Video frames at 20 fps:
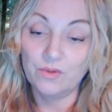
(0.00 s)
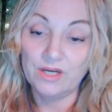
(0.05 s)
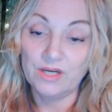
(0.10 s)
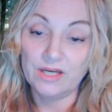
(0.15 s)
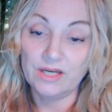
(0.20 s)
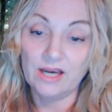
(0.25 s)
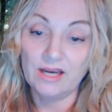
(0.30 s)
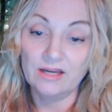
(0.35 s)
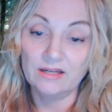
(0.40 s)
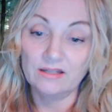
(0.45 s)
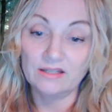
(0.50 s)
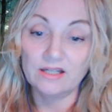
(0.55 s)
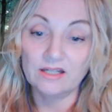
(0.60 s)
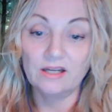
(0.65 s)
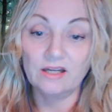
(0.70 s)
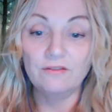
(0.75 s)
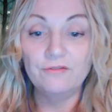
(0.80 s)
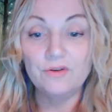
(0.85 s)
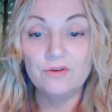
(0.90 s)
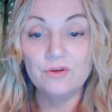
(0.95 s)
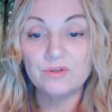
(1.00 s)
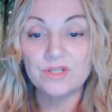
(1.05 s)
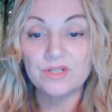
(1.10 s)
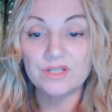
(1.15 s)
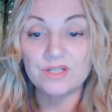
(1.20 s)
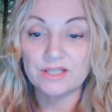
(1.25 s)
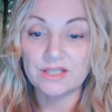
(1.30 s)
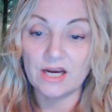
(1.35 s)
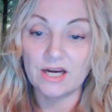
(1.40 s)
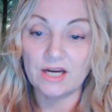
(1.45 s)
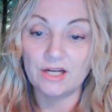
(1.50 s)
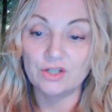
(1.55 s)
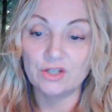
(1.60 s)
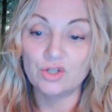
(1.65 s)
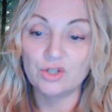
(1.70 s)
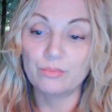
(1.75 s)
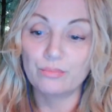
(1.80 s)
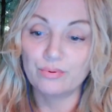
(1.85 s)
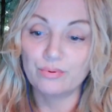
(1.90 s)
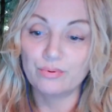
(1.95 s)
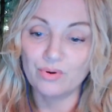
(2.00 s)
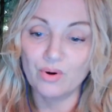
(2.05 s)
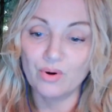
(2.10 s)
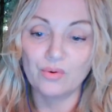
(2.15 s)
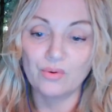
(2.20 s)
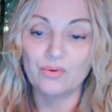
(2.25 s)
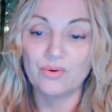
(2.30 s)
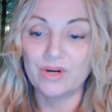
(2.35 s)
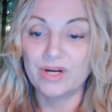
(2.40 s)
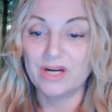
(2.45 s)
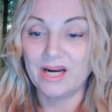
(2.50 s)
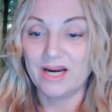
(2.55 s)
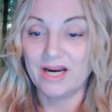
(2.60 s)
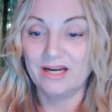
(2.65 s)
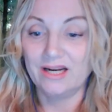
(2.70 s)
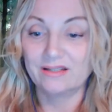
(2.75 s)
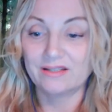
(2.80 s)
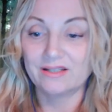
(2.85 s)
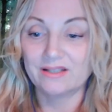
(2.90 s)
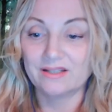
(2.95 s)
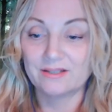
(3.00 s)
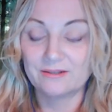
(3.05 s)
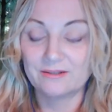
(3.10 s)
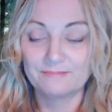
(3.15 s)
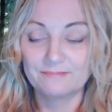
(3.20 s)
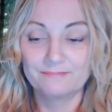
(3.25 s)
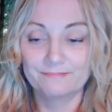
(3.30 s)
weekend if you decide to procreate.